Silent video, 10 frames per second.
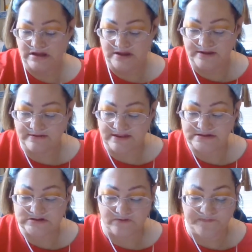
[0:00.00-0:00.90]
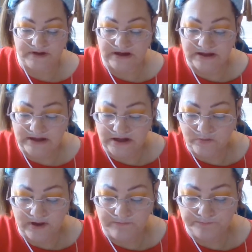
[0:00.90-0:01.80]
That's so funny.
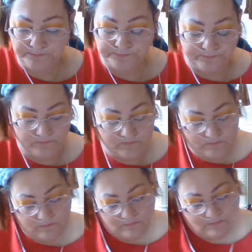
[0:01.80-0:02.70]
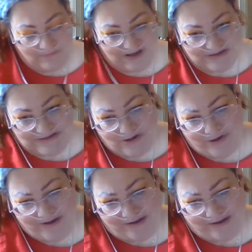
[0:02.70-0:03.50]
Anyway, sorry,